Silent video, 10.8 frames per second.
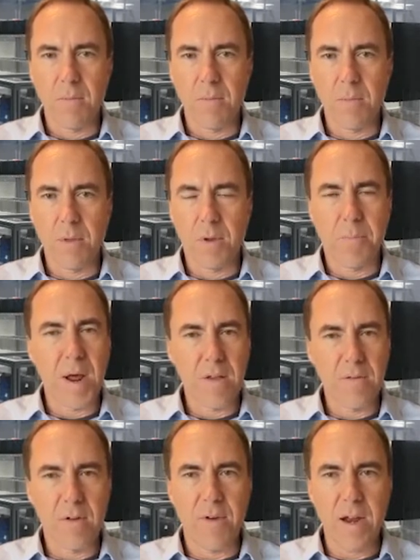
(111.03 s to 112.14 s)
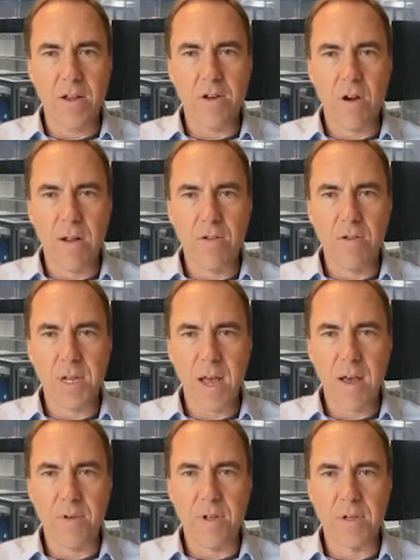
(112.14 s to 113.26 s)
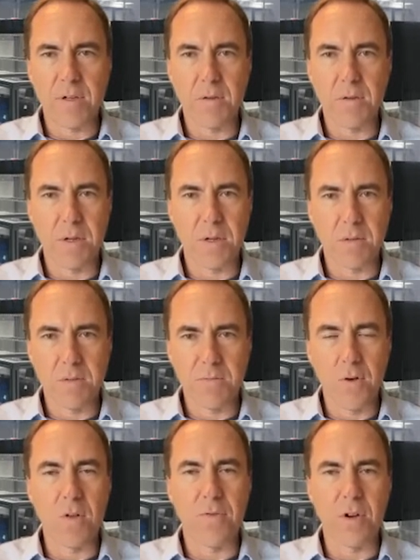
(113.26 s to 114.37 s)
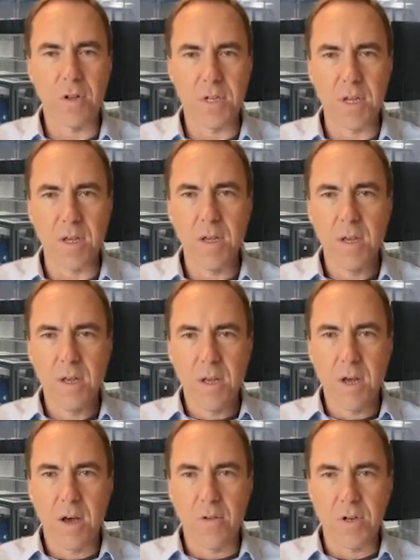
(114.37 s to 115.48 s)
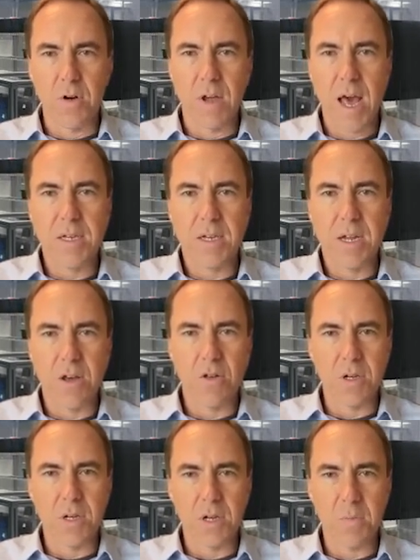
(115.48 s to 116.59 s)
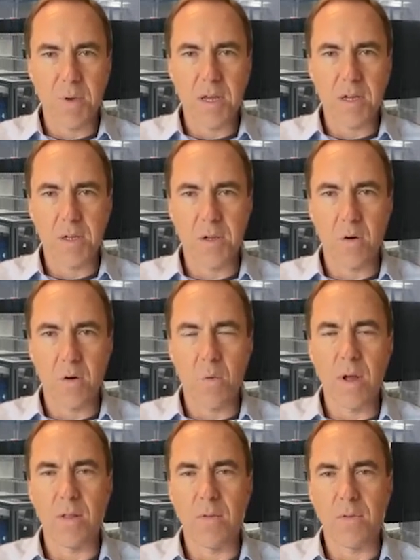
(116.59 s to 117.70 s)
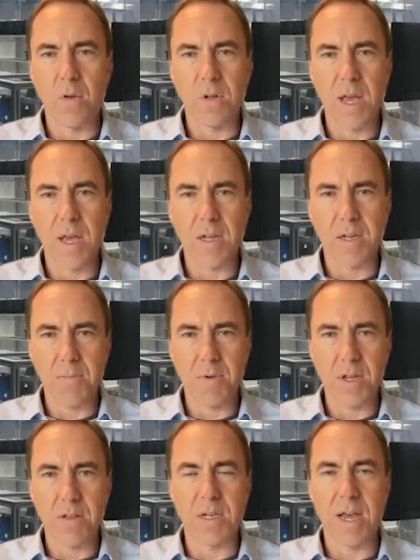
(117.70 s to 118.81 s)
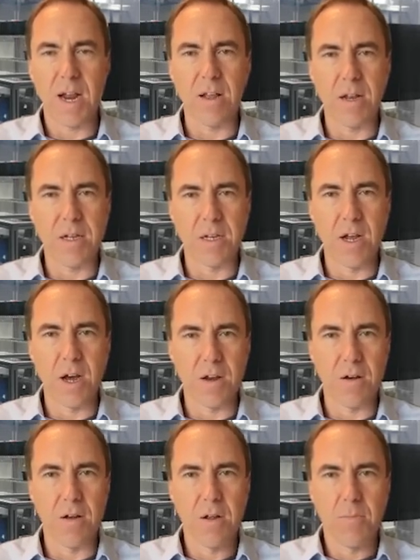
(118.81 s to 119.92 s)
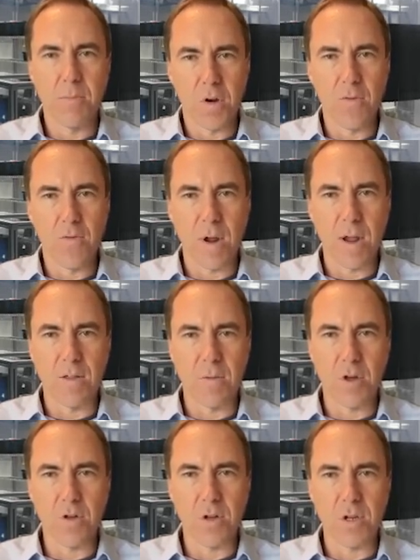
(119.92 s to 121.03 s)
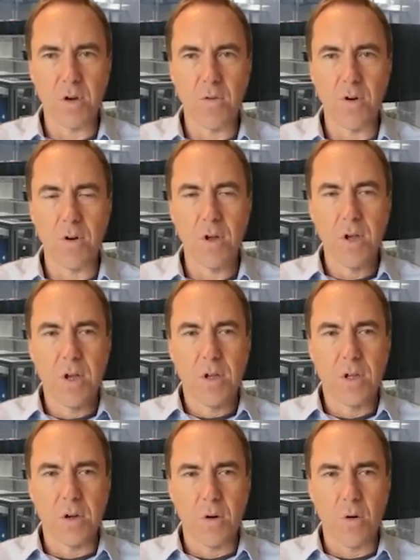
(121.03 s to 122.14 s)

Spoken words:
The competitive advantage our engines have is fuel efficiency. There's no gas stations in space. So when the fuel tank is empty, the satellite is done maneuvering and the mission is over. So